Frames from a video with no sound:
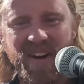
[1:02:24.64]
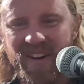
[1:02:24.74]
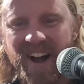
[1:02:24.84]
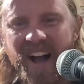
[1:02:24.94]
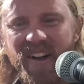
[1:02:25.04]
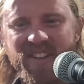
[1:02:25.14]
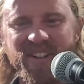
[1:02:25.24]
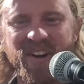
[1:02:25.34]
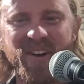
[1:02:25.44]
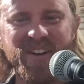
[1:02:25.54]
Kyle's an
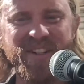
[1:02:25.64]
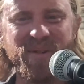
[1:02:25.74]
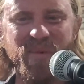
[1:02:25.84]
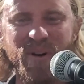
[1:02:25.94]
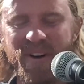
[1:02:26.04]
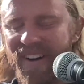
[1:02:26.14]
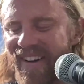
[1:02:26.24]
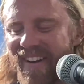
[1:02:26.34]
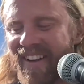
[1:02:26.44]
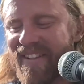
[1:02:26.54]
early supporter.
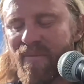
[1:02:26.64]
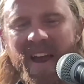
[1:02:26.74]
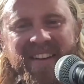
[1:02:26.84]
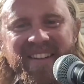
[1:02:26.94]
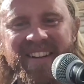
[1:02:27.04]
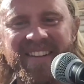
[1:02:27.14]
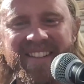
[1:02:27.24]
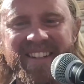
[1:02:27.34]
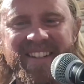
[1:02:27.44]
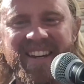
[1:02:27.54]
It's amazing
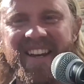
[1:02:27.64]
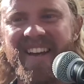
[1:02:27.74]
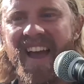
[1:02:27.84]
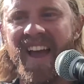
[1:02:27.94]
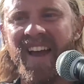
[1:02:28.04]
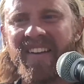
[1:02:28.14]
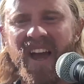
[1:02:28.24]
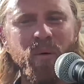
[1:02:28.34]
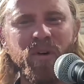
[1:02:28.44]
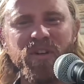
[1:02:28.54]
to see. And
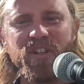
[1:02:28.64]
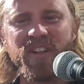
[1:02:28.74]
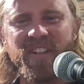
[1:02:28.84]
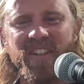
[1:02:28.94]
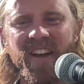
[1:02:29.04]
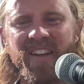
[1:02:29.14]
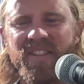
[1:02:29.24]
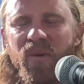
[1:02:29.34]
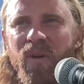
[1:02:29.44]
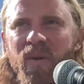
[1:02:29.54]
we're just excited.
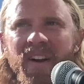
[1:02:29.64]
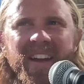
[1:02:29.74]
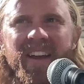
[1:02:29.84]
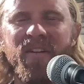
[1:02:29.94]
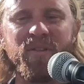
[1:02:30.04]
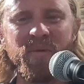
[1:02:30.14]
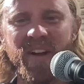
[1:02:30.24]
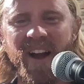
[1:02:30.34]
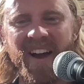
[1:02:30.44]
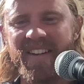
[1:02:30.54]
So we want to hear from you
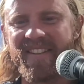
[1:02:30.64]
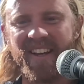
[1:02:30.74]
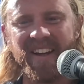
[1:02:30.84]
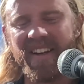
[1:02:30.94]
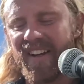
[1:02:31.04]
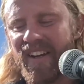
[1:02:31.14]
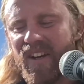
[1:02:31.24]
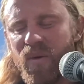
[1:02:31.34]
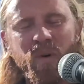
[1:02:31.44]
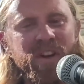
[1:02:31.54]
guys. Like,
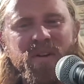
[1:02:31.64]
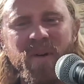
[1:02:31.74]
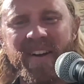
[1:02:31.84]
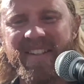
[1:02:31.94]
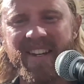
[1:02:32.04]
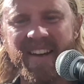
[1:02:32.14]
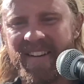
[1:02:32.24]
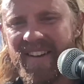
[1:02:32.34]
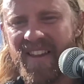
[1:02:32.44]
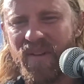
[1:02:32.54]
what do you want to see
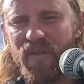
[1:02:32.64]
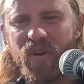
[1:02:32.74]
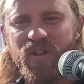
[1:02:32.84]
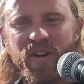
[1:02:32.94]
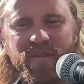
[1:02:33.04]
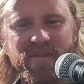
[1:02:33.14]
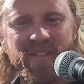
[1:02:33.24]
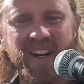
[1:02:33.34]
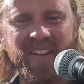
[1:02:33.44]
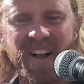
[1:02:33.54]
in the future of
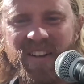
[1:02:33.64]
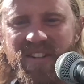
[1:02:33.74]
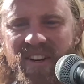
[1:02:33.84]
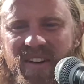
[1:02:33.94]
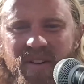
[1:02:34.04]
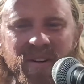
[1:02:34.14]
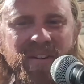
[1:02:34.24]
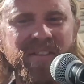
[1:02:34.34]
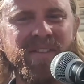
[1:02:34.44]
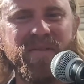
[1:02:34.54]
technology or
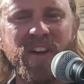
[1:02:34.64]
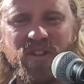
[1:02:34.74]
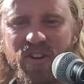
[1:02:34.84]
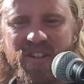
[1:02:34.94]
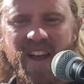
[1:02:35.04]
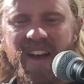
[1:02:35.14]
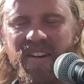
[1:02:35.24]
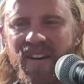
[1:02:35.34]
feature set?